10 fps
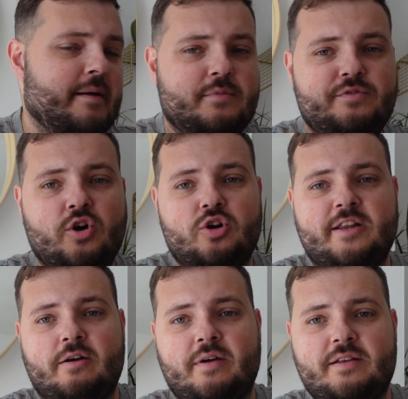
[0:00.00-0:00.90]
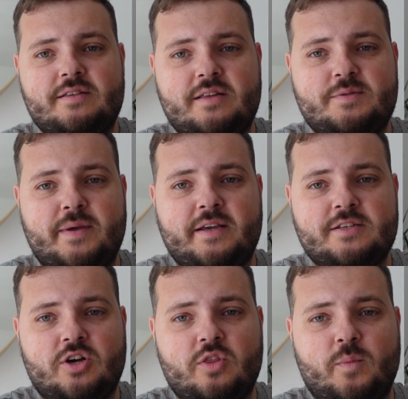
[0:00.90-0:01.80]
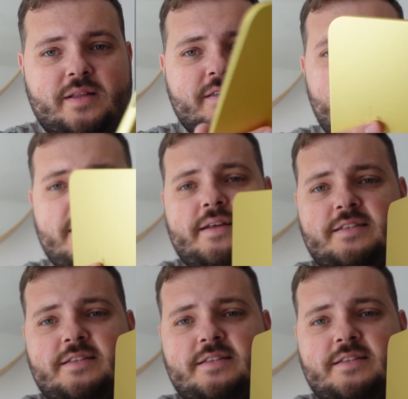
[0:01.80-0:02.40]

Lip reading: You've got now speakers on the one side